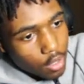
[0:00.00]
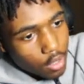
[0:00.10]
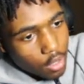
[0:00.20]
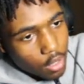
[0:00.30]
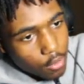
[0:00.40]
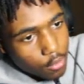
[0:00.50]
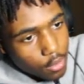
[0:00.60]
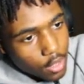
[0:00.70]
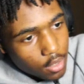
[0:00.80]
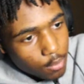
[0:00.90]
And I don't
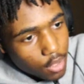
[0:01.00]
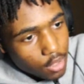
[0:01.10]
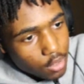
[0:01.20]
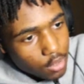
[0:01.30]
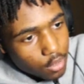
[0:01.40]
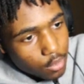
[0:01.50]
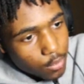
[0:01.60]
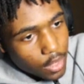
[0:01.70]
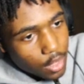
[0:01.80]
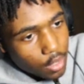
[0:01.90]
like monsters,
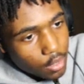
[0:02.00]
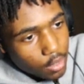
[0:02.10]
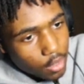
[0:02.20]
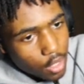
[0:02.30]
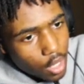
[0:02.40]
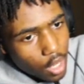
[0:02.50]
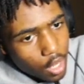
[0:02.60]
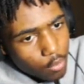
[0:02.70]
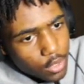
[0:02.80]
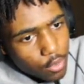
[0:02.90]
man.
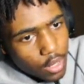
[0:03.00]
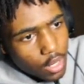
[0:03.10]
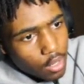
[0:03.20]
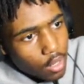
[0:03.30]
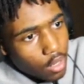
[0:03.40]
What's going on?